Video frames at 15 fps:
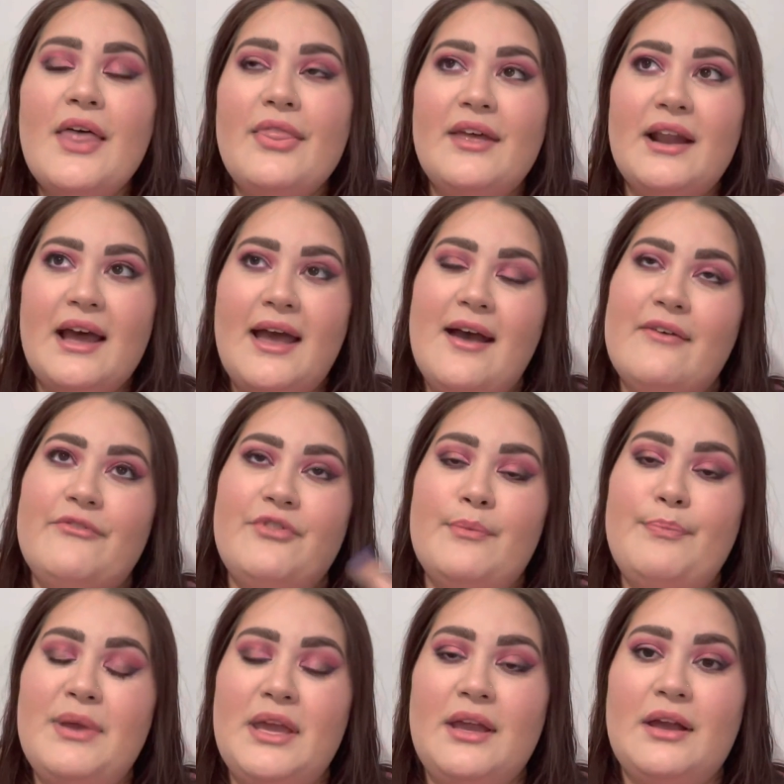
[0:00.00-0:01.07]
then I have the
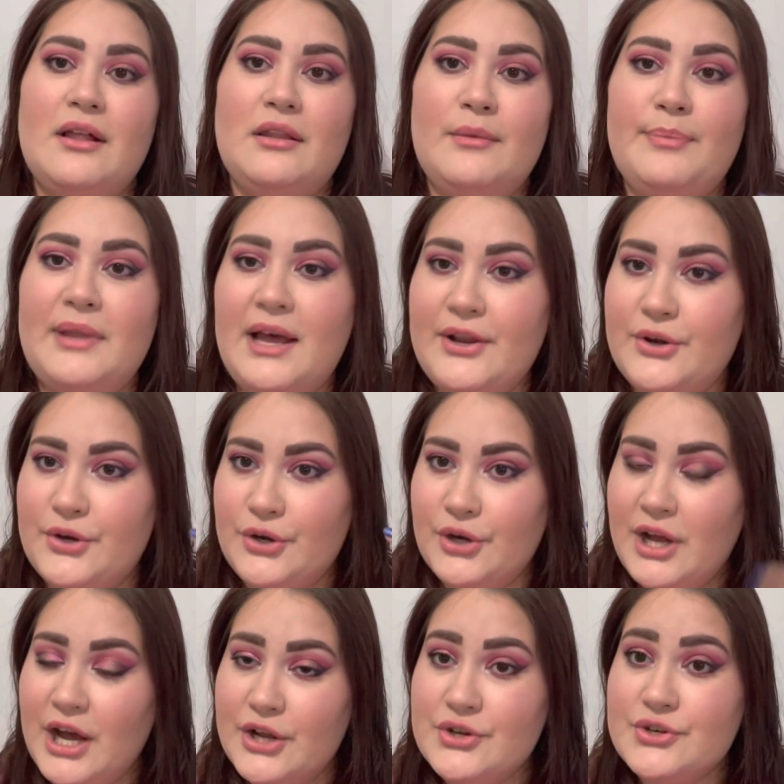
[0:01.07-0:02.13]
pink lip
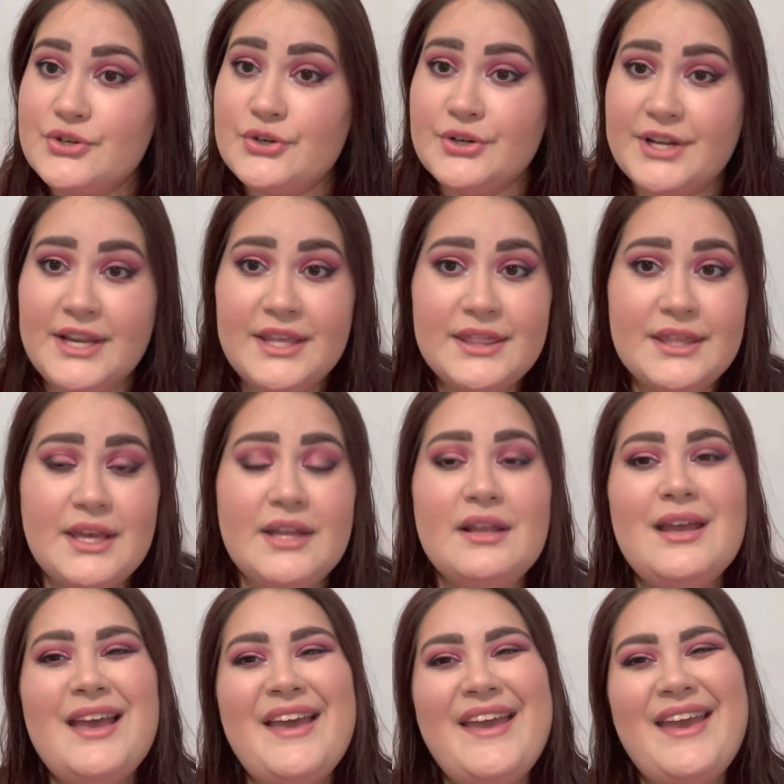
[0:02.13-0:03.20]
liner underneath it.
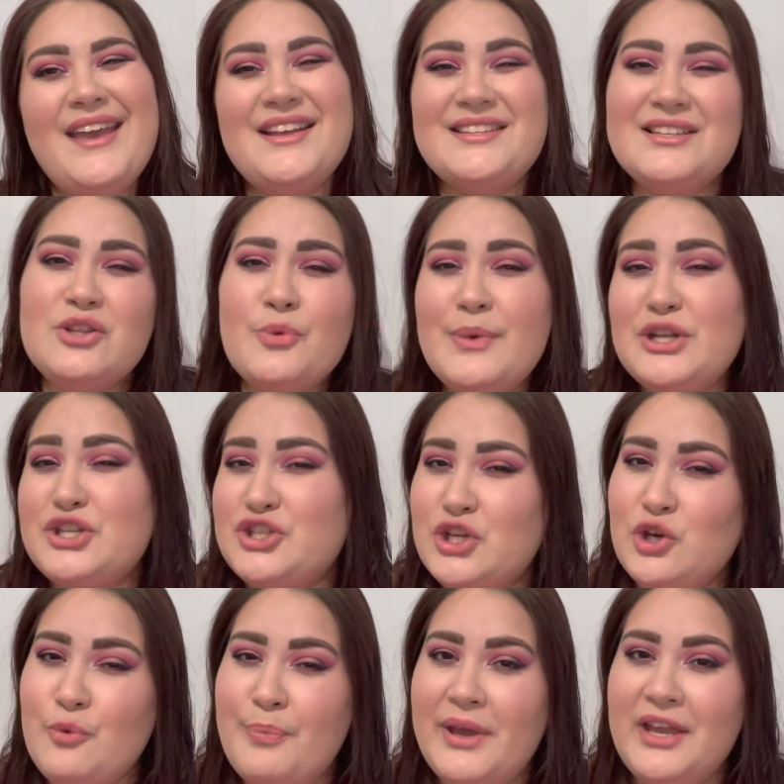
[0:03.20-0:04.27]
It's a little bit
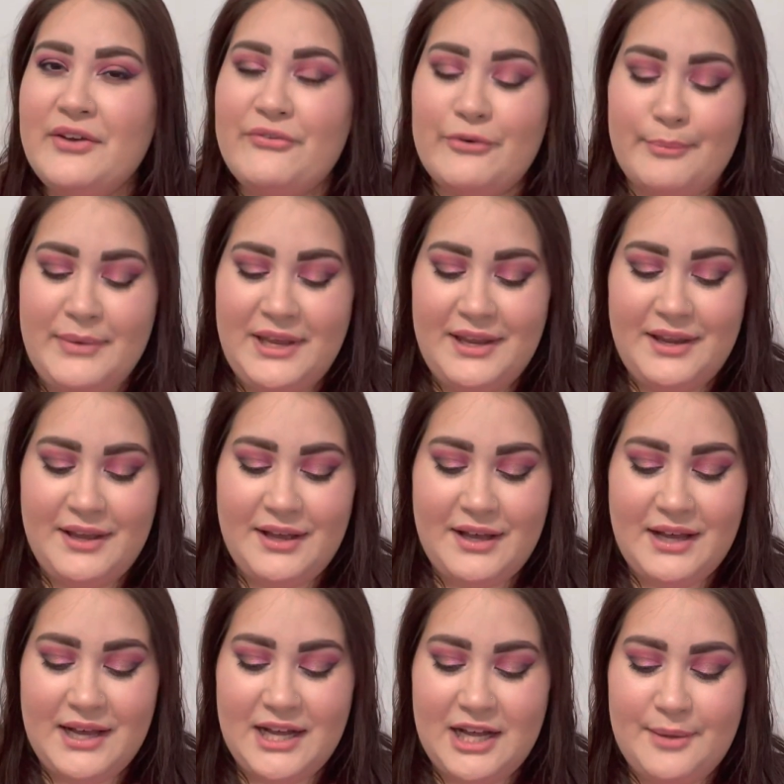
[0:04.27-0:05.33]
too pink for me,
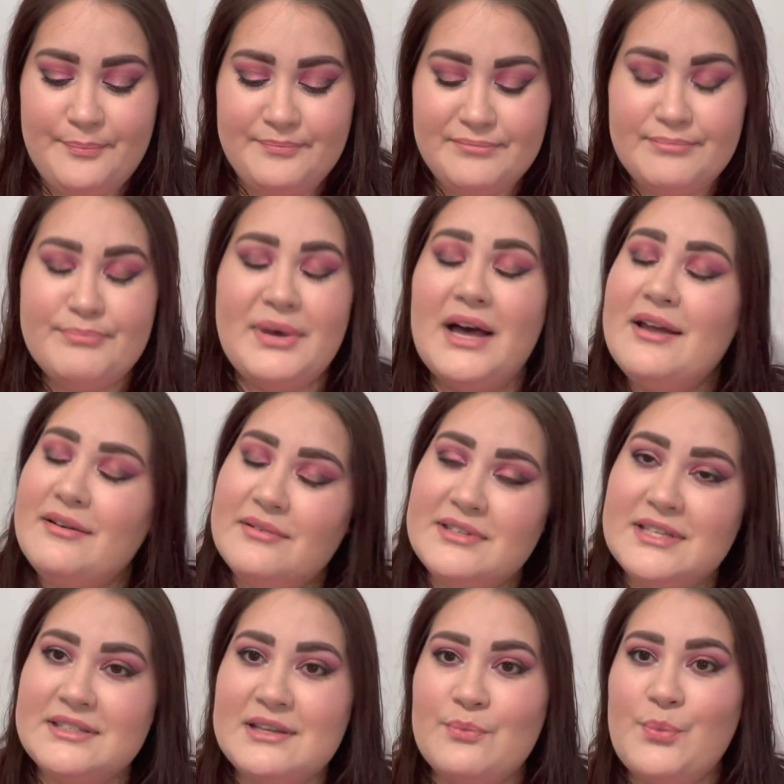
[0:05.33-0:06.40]
but
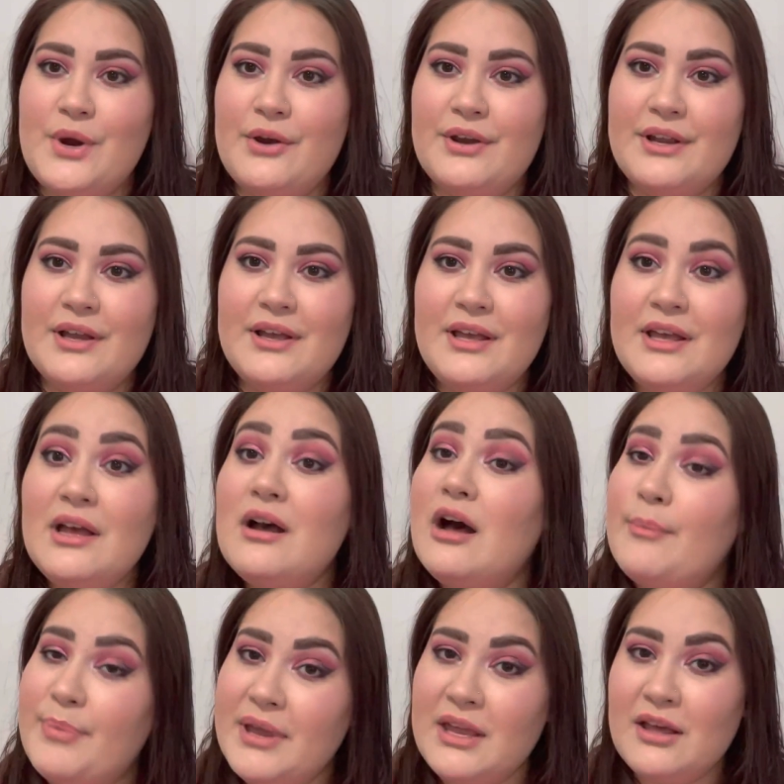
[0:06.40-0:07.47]
since I'm wearing a
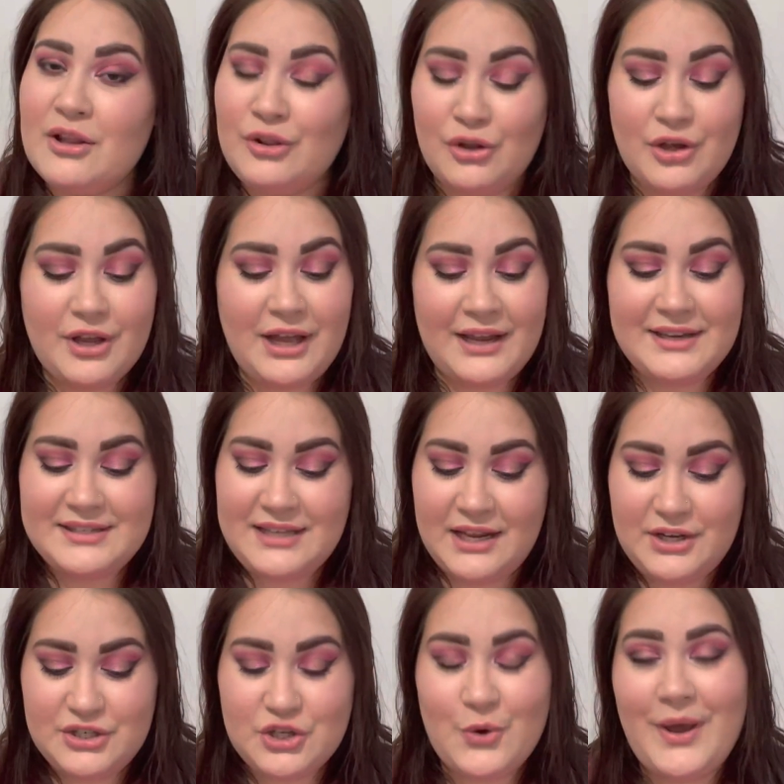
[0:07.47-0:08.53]
pink look, I
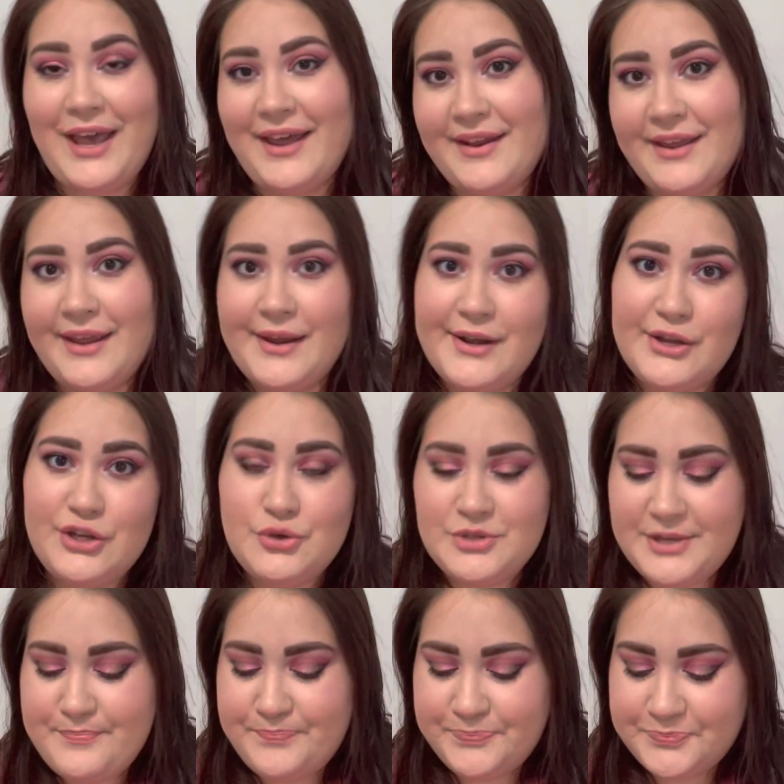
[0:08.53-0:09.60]
decided to go ahead and use it.